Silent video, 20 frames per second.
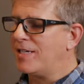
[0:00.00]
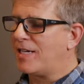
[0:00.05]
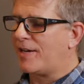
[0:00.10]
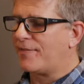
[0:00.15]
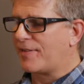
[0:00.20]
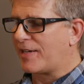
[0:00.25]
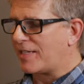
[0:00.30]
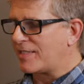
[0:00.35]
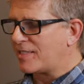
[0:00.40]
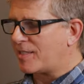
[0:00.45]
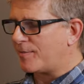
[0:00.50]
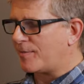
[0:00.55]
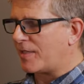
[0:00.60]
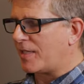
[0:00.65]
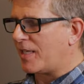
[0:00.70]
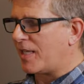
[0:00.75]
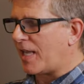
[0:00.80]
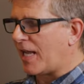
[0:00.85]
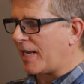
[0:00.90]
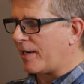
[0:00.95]
I've got something
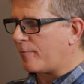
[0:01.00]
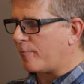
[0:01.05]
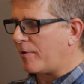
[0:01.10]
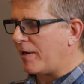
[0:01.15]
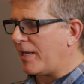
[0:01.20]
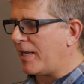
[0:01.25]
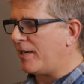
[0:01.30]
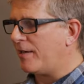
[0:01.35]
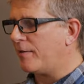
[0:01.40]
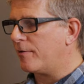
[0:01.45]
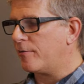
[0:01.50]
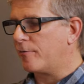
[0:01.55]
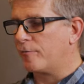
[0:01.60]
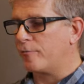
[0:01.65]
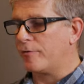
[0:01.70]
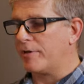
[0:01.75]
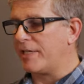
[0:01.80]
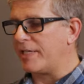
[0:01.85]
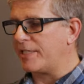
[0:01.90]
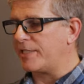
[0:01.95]
lightweight,
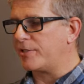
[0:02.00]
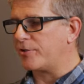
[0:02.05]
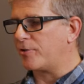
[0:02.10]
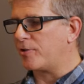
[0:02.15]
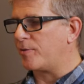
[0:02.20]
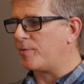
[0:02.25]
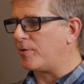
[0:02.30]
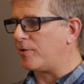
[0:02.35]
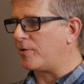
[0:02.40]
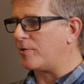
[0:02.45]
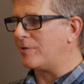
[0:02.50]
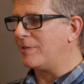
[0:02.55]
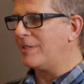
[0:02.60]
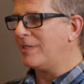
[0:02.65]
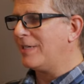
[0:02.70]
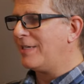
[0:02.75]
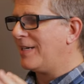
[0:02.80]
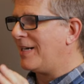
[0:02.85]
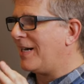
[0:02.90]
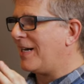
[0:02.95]
really durable.
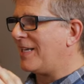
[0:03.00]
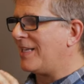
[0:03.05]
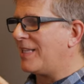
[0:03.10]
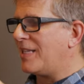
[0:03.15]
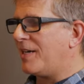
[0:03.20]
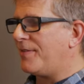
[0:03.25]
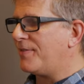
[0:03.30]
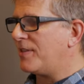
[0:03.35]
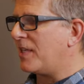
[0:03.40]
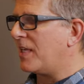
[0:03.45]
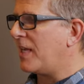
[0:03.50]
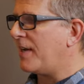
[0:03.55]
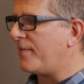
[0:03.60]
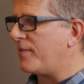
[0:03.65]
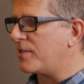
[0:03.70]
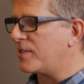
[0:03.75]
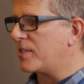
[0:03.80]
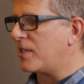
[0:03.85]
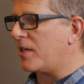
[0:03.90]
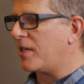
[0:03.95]
I love the
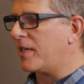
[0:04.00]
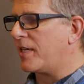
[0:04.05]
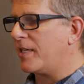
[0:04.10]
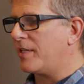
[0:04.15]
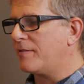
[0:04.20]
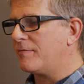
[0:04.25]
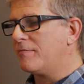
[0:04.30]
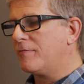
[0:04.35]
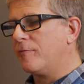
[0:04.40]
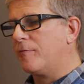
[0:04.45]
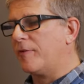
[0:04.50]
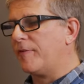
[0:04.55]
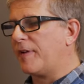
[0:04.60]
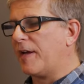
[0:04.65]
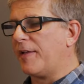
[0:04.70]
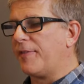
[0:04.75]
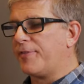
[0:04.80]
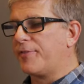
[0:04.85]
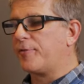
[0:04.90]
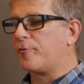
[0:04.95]
levels on it. We've
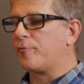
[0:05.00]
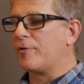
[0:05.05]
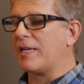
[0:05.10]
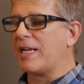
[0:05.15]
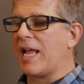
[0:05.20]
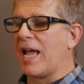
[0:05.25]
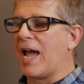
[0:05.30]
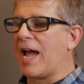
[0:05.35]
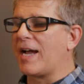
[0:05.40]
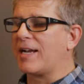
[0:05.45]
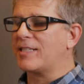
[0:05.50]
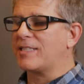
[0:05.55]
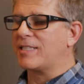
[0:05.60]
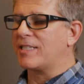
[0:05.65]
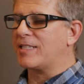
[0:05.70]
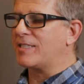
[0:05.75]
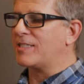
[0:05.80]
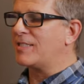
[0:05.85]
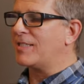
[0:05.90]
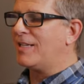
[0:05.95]
got three
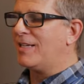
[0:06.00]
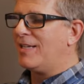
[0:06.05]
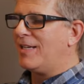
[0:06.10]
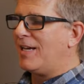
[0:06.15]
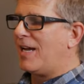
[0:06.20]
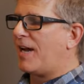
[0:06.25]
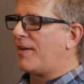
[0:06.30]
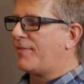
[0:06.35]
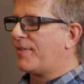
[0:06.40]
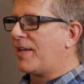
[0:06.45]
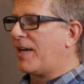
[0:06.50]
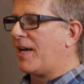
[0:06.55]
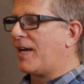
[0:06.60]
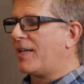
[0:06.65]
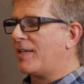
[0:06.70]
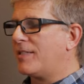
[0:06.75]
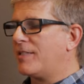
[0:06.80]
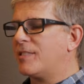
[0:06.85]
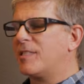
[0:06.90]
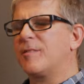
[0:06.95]
axis. I've
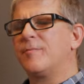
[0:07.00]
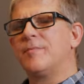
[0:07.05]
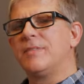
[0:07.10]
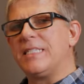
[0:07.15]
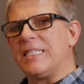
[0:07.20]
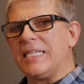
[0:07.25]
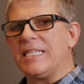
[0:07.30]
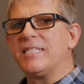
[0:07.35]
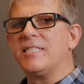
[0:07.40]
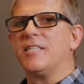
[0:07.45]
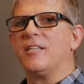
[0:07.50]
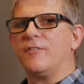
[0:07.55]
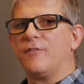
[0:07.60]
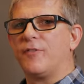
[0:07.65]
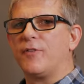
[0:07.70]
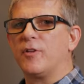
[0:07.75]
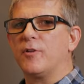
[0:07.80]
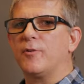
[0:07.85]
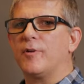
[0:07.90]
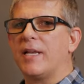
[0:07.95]
got some decent
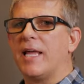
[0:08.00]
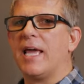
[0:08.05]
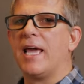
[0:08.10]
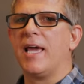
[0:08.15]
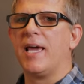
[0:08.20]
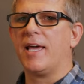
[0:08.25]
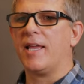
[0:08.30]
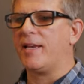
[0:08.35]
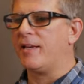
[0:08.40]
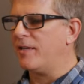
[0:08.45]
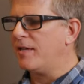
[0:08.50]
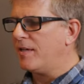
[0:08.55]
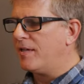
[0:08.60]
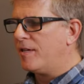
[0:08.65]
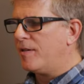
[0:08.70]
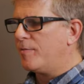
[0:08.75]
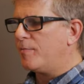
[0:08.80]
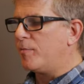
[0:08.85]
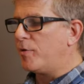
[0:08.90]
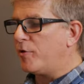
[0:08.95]
fluid head
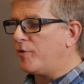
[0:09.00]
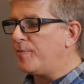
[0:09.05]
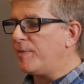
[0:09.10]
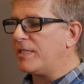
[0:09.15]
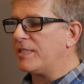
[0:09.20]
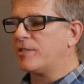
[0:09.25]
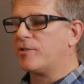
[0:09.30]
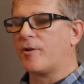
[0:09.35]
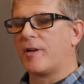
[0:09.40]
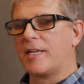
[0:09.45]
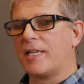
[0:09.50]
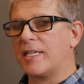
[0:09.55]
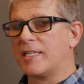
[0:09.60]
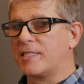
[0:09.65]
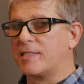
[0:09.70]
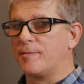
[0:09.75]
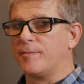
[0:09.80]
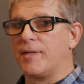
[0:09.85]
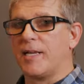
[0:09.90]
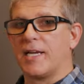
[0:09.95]
movement so I can
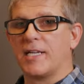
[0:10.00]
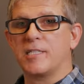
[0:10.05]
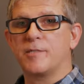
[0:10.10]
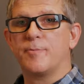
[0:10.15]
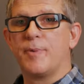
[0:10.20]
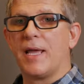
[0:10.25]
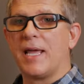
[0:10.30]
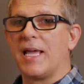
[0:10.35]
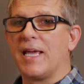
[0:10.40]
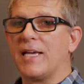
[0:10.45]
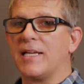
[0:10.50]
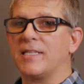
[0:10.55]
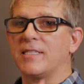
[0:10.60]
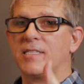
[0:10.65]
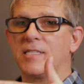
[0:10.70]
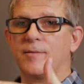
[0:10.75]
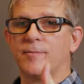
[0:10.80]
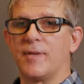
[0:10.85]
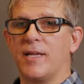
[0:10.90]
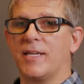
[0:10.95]
get some nice
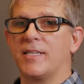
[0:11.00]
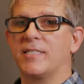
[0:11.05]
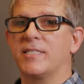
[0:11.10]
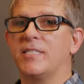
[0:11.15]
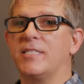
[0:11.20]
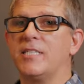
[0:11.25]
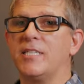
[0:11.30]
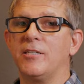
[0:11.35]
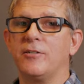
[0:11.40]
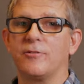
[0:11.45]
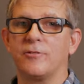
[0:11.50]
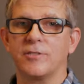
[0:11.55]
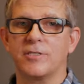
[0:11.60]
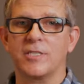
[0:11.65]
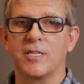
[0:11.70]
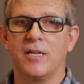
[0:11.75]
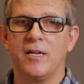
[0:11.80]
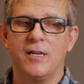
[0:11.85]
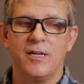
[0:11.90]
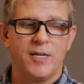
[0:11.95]
pans, some nice
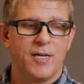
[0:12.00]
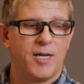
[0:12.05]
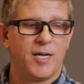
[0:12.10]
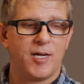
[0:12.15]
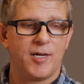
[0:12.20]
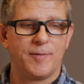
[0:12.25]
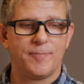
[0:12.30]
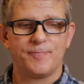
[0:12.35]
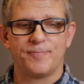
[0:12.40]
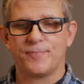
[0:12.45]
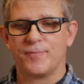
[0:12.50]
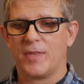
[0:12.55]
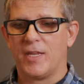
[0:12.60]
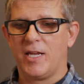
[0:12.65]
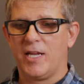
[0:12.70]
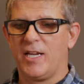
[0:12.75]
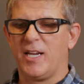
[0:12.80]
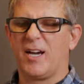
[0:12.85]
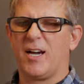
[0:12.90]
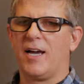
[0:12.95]
tilts. Um,
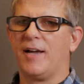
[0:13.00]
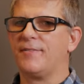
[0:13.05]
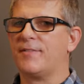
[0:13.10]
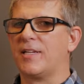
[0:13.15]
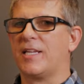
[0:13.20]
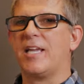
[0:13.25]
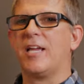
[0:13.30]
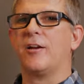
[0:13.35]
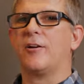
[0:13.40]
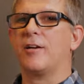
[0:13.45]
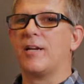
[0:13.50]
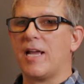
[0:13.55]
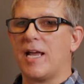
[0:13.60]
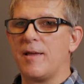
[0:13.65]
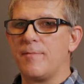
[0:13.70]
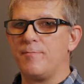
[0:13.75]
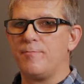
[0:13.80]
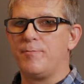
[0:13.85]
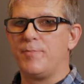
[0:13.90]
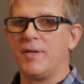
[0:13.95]
and not have to carry
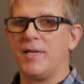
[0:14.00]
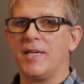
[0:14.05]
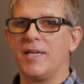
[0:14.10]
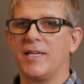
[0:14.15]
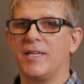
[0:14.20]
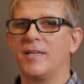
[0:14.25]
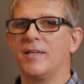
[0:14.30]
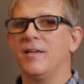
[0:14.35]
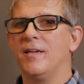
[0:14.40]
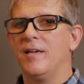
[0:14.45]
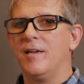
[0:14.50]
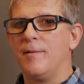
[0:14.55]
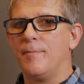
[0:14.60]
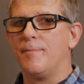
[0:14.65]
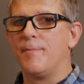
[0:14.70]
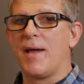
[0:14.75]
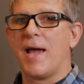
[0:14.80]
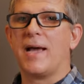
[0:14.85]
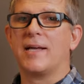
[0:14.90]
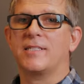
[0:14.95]
a big,
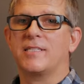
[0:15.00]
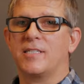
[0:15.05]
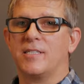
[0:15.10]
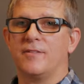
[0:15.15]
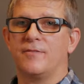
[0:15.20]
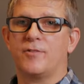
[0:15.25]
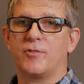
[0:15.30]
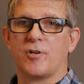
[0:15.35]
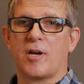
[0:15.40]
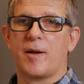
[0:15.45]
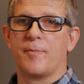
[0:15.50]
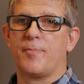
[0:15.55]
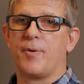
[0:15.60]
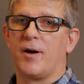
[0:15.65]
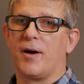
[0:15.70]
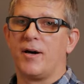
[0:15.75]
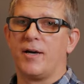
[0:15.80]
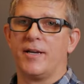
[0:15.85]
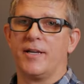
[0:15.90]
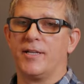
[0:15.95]
massive
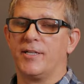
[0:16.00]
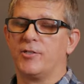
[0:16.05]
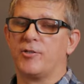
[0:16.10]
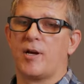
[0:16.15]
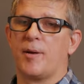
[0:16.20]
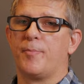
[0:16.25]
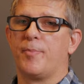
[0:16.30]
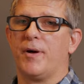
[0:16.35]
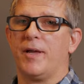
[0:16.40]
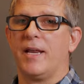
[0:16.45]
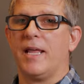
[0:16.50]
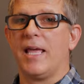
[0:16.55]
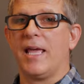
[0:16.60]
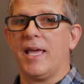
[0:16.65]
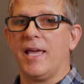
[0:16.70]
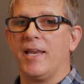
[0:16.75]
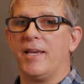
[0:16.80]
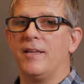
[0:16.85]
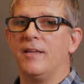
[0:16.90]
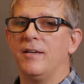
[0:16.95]
tripod and tripod
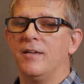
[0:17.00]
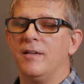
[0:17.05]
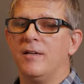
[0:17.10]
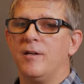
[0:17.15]
head.